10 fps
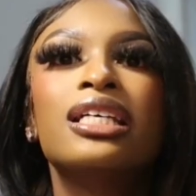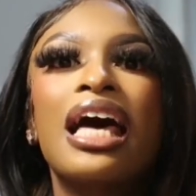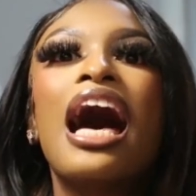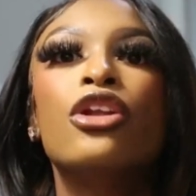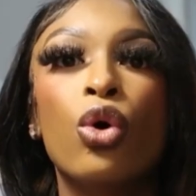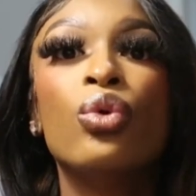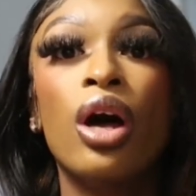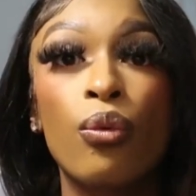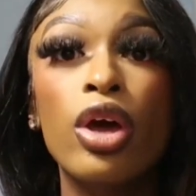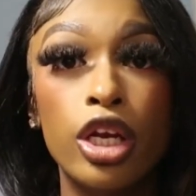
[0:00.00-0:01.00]
because I know when
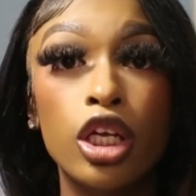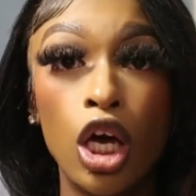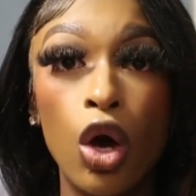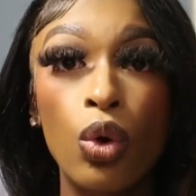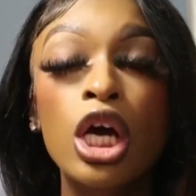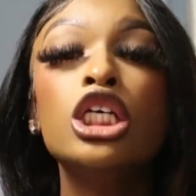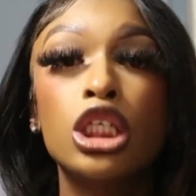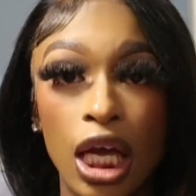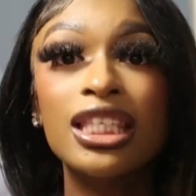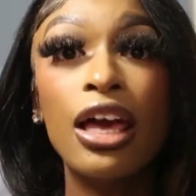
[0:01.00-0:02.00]
I'm ready to go,
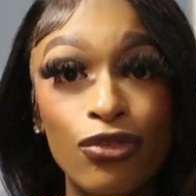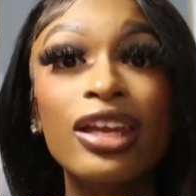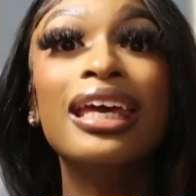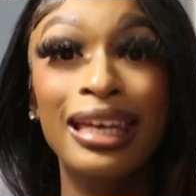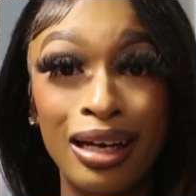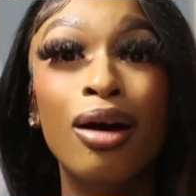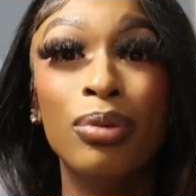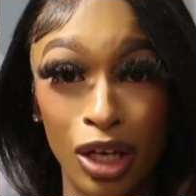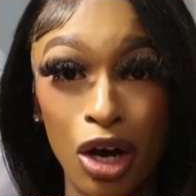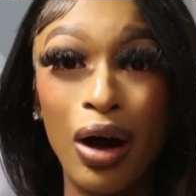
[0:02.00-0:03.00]
Shant'e finna get up
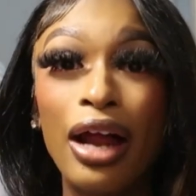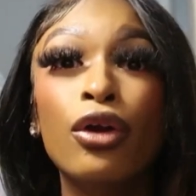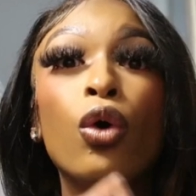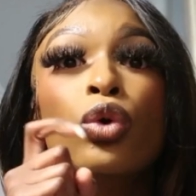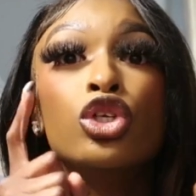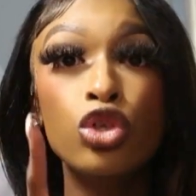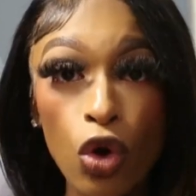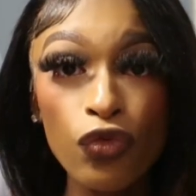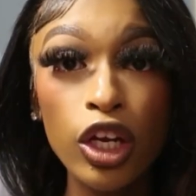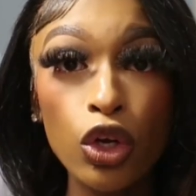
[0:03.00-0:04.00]
and go. I don't know what
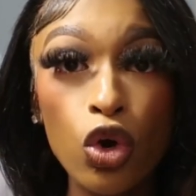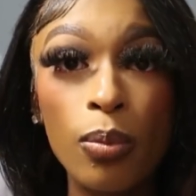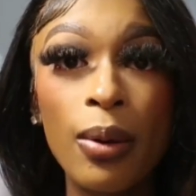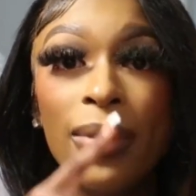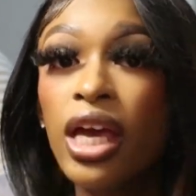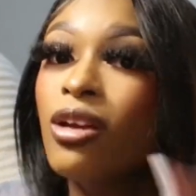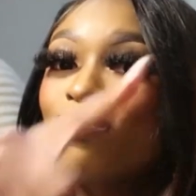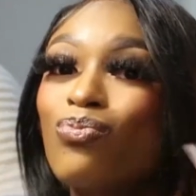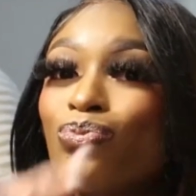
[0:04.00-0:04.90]
you finna do, but me,